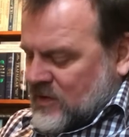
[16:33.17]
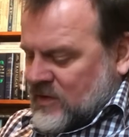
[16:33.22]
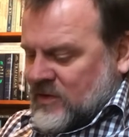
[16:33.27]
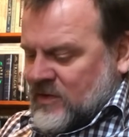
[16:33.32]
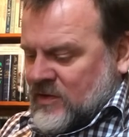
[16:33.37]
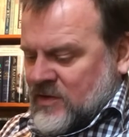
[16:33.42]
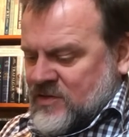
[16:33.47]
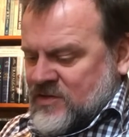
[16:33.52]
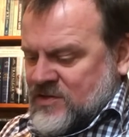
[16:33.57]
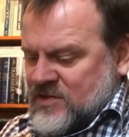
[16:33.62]

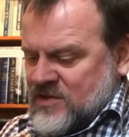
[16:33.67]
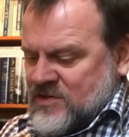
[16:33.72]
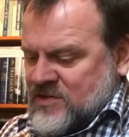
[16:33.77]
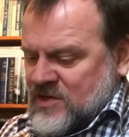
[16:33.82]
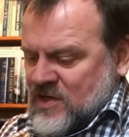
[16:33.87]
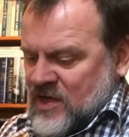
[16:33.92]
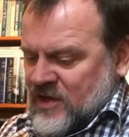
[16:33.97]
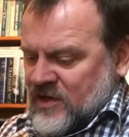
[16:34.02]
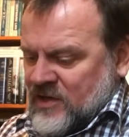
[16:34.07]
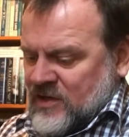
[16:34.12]
This is
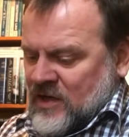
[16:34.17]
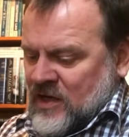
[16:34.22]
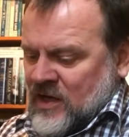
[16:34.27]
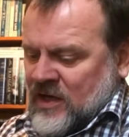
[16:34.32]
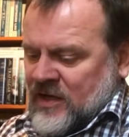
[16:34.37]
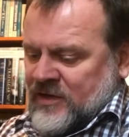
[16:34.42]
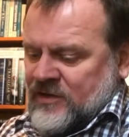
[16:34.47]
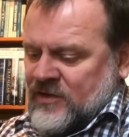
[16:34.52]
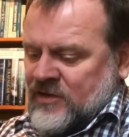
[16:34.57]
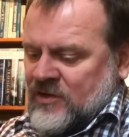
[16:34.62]
a
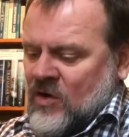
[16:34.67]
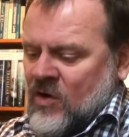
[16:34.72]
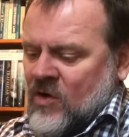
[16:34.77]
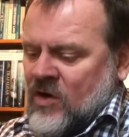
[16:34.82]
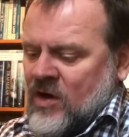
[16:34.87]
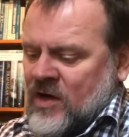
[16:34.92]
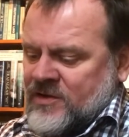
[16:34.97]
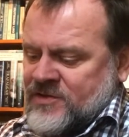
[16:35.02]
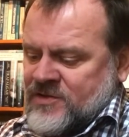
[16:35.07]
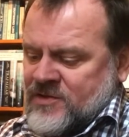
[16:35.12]

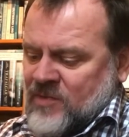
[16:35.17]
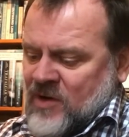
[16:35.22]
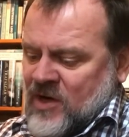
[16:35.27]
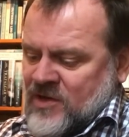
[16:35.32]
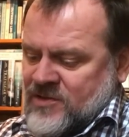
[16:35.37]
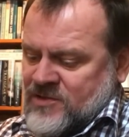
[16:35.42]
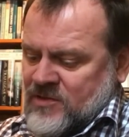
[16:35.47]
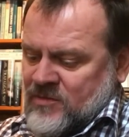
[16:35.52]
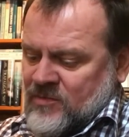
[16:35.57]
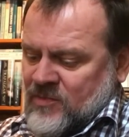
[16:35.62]
Johann
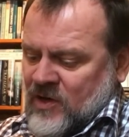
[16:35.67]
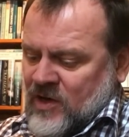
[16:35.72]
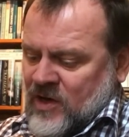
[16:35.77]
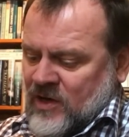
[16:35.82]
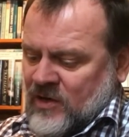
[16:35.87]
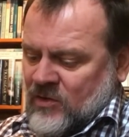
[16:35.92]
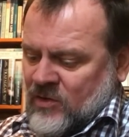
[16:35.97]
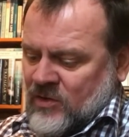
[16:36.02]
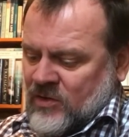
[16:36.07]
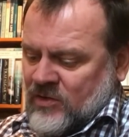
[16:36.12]
Sebastian
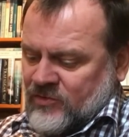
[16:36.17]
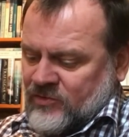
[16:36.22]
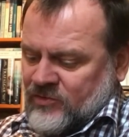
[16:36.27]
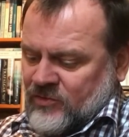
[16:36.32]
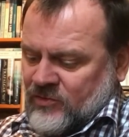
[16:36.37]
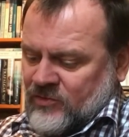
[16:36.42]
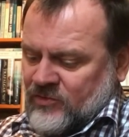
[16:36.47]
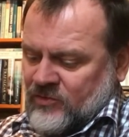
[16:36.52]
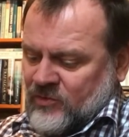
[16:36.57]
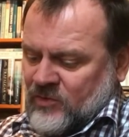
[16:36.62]
Bach
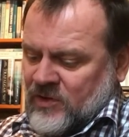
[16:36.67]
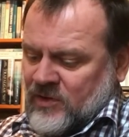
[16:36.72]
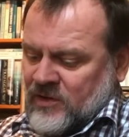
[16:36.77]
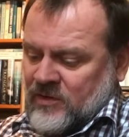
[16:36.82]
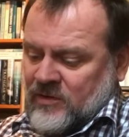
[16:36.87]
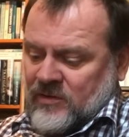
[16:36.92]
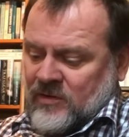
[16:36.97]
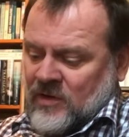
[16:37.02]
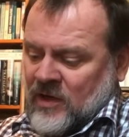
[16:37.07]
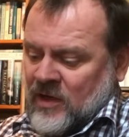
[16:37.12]
Orchestral Suites,
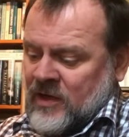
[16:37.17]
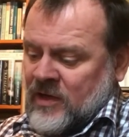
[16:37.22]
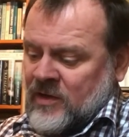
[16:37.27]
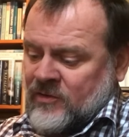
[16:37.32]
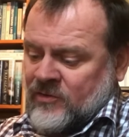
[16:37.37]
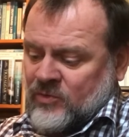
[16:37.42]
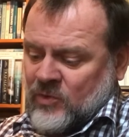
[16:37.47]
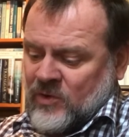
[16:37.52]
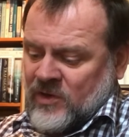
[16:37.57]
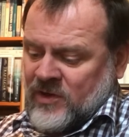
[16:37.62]

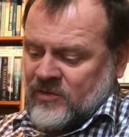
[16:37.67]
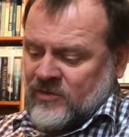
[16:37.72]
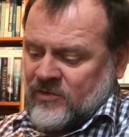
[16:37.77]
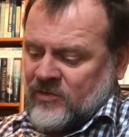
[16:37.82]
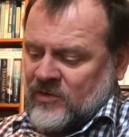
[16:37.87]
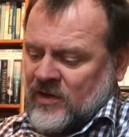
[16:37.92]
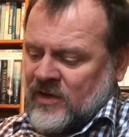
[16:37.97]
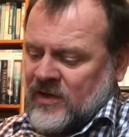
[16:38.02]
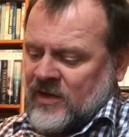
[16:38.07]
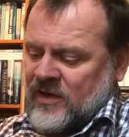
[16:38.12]

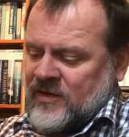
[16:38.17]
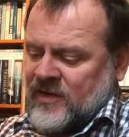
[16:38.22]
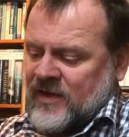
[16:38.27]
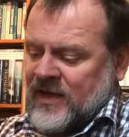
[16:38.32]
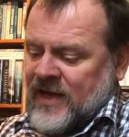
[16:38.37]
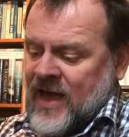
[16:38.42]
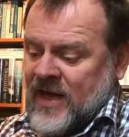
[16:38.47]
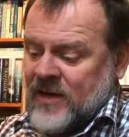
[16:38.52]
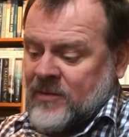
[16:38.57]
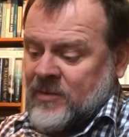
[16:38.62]
the
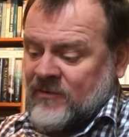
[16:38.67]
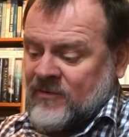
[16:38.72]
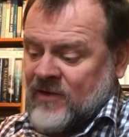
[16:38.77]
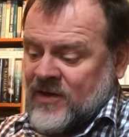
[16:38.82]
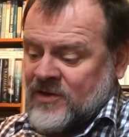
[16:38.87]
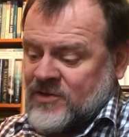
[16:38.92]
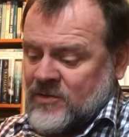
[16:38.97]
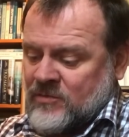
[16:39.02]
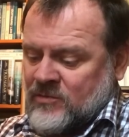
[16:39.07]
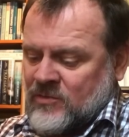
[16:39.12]
Academy of
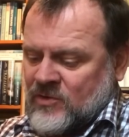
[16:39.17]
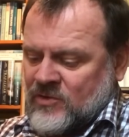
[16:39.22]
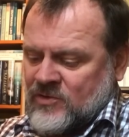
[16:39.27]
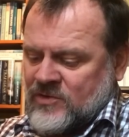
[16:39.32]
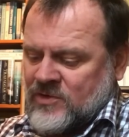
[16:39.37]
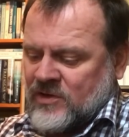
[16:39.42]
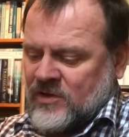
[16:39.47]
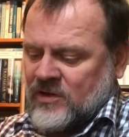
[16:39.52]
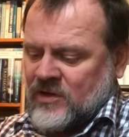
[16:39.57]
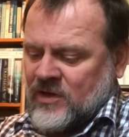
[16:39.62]
Ancient
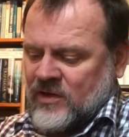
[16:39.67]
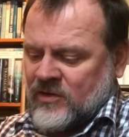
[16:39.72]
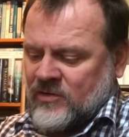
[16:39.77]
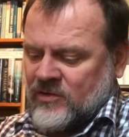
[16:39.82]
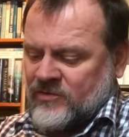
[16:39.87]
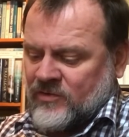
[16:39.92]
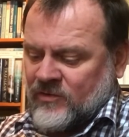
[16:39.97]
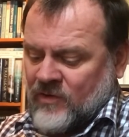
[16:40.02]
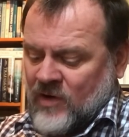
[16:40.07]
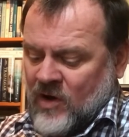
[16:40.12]
Music,
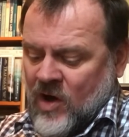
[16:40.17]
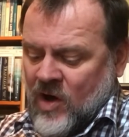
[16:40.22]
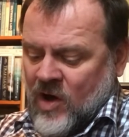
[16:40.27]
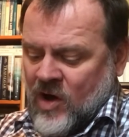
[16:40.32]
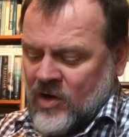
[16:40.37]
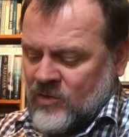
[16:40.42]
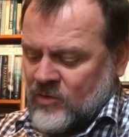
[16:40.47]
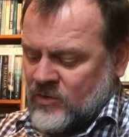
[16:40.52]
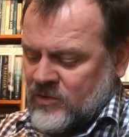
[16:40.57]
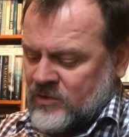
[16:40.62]
Christopher
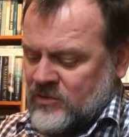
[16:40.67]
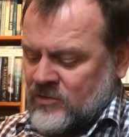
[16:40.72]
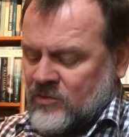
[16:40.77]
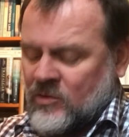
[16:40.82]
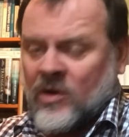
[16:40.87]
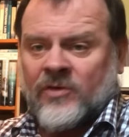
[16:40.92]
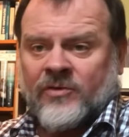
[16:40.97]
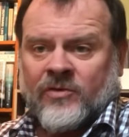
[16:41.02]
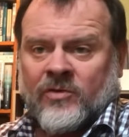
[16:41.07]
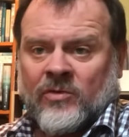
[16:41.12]
Hogwood, who
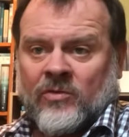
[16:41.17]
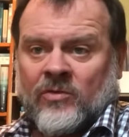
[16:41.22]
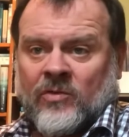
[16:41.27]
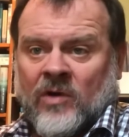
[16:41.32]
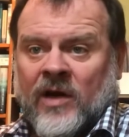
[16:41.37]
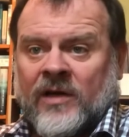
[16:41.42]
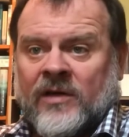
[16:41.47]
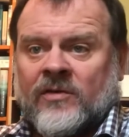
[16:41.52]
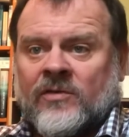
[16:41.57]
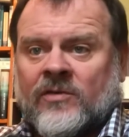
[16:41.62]
also
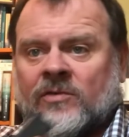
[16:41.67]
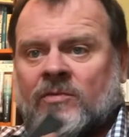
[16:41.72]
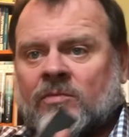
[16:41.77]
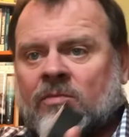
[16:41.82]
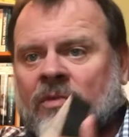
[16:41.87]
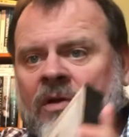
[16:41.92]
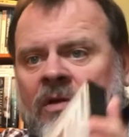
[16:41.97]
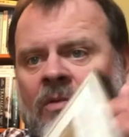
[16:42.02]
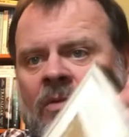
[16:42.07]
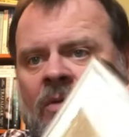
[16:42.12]
writes,
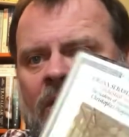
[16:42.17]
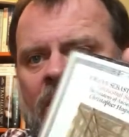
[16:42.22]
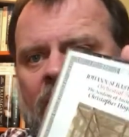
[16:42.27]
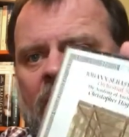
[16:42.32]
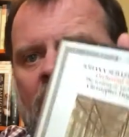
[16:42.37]
by the way,